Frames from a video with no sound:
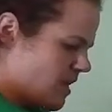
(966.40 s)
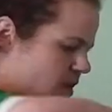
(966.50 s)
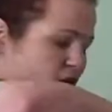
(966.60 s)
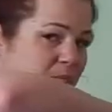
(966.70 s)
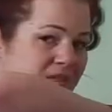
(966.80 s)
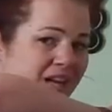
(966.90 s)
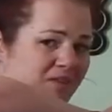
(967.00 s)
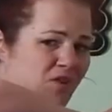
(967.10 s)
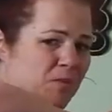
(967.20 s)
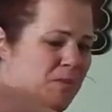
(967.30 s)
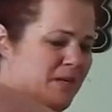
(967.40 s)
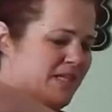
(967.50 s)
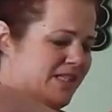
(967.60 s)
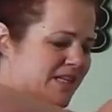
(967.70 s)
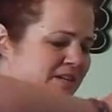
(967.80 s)
Hope it's half a cup of
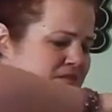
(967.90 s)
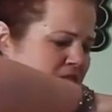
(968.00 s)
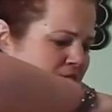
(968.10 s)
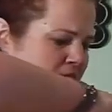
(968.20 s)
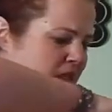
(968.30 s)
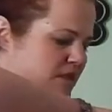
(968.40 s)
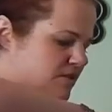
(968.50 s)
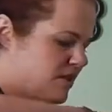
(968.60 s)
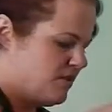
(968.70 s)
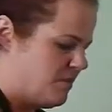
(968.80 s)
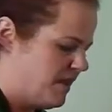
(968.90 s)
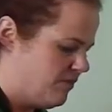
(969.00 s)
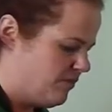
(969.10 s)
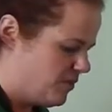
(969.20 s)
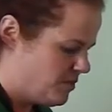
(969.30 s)
Baileys left. I use this for
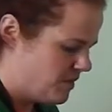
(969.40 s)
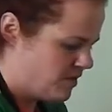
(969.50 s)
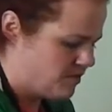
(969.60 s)
making fudge with at